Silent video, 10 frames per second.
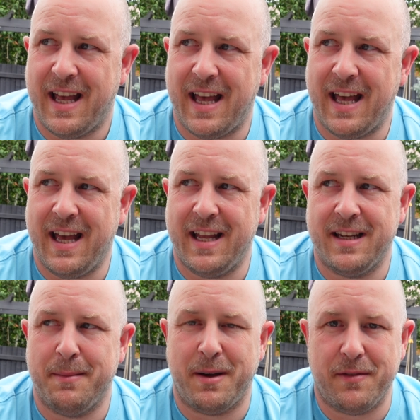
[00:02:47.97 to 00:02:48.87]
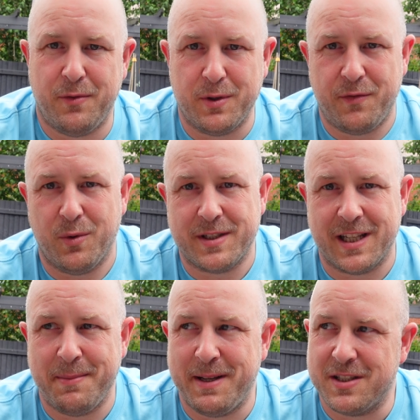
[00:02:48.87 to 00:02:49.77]
and about 44
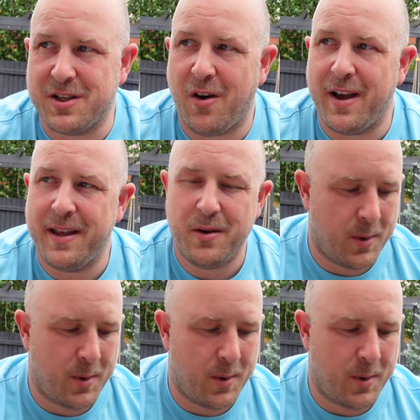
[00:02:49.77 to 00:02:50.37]
centimeters high.